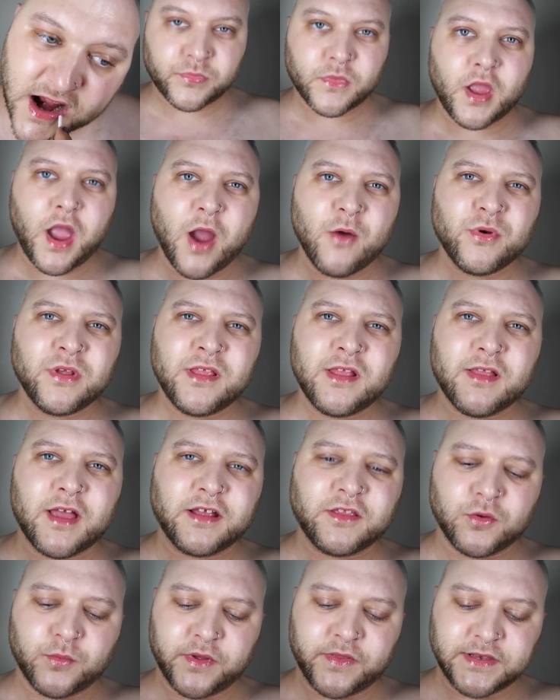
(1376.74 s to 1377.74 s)
I really like
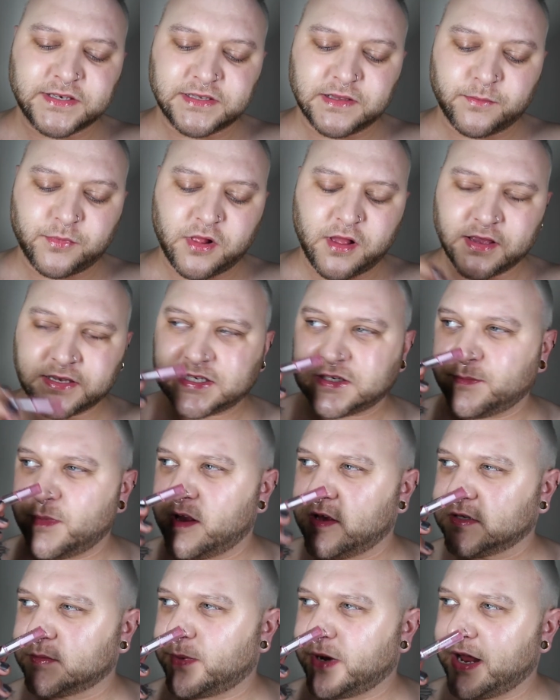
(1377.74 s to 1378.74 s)
the way this lip gloss
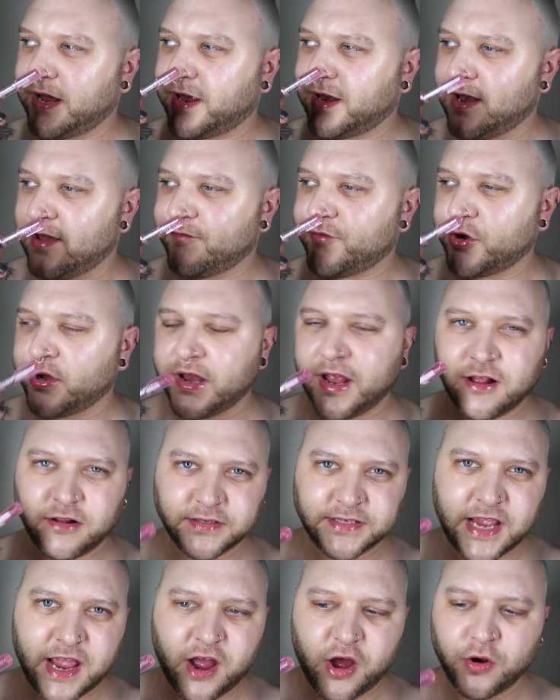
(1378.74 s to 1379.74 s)
smells, but I can never nail
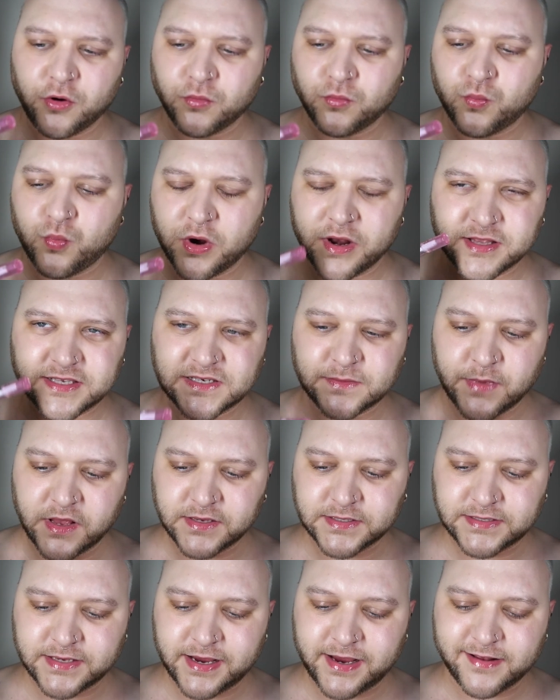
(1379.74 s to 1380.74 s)
down what it
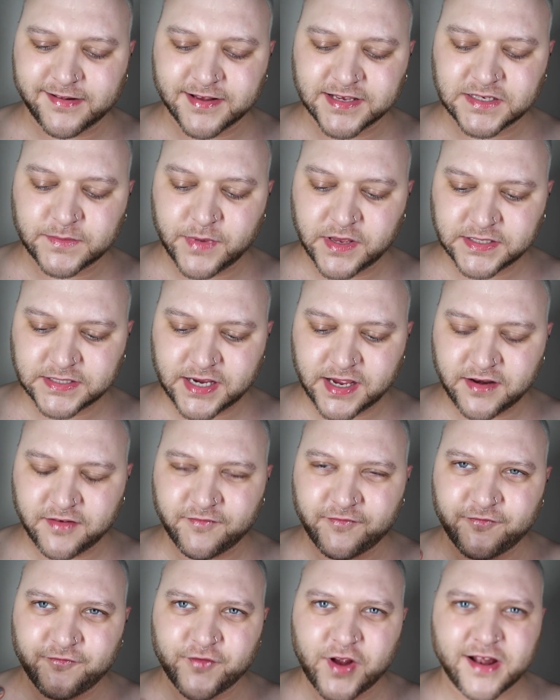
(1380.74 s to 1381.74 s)
smells like. It just smells kind of
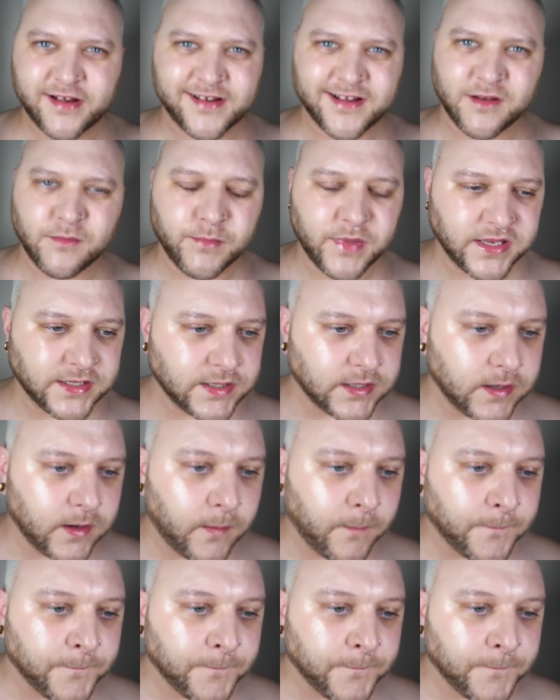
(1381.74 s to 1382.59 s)
fresh and minty.